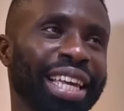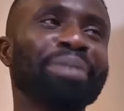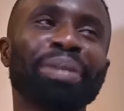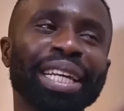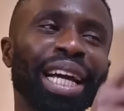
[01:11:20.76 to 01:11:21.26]

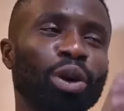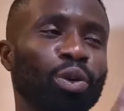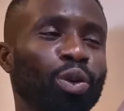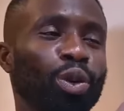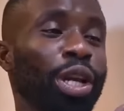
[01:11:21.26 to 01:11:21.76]
Emma here
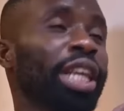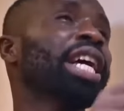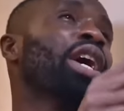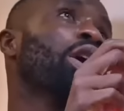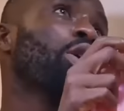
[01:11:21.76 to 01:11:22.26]

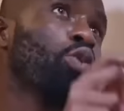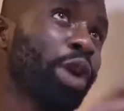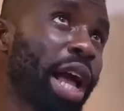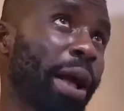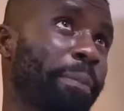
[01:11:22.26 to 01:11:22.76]
in our
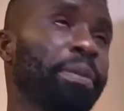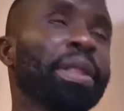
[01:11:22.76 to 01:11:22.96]
wear.